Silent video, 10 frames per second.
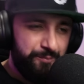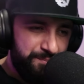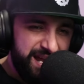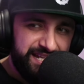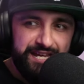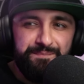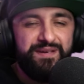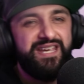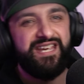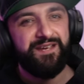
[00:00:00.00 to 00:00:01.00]
Make it
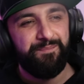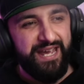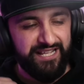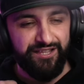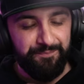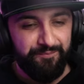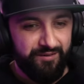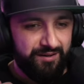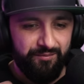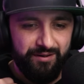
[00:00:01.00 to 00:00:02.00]
meaty. Make them
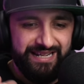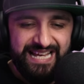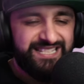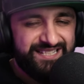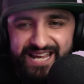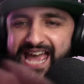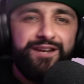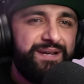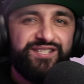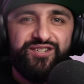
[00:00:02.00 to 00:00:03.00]
less
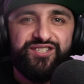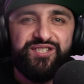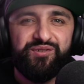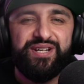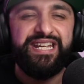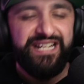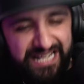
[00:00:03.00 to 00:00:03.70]
enemies on screen,